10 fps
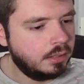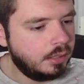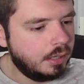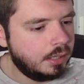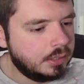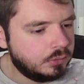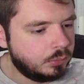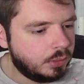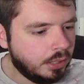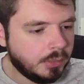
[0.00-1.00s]
And this
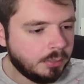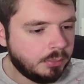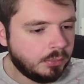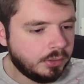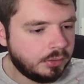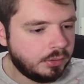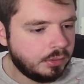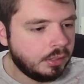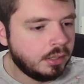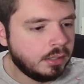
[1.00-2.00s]
will come up with
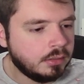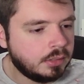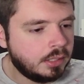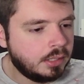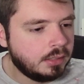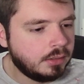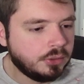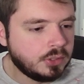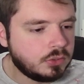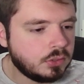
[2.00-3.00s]
the
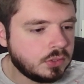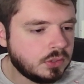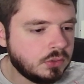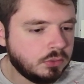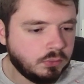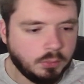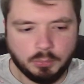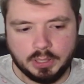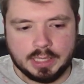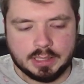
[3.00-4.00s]
leases. This is from
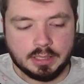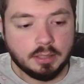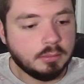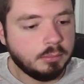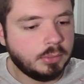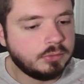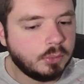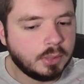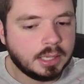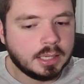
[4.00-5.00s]
when I did it
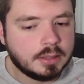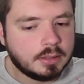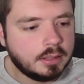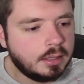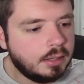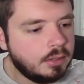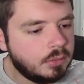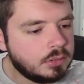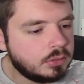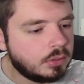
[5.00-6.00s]
beforehand,
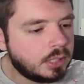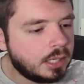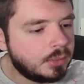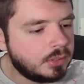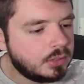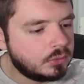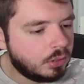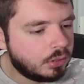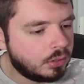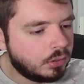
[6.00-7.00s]
which is okay, but these are
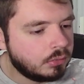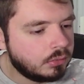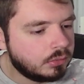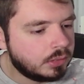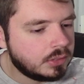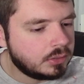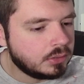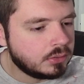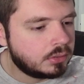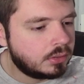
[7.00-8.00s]
our current
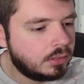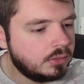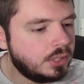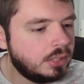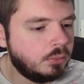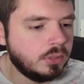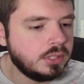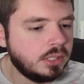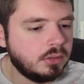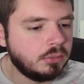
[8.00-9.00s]
leases.
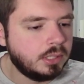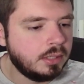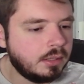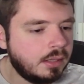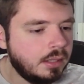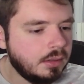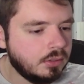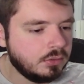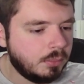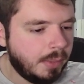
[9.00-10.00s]
10.1.10.3.
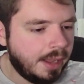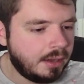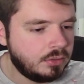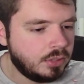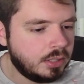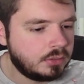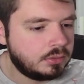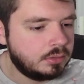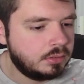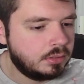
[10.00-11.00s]
There's the MAC
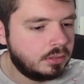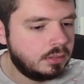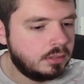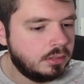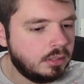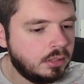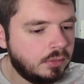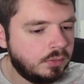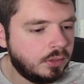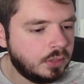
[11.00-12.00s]
address
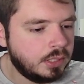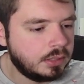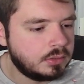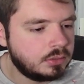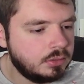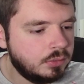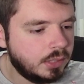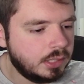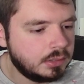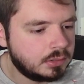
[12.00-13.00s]
of the Linux
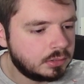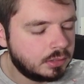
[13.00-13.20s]
device.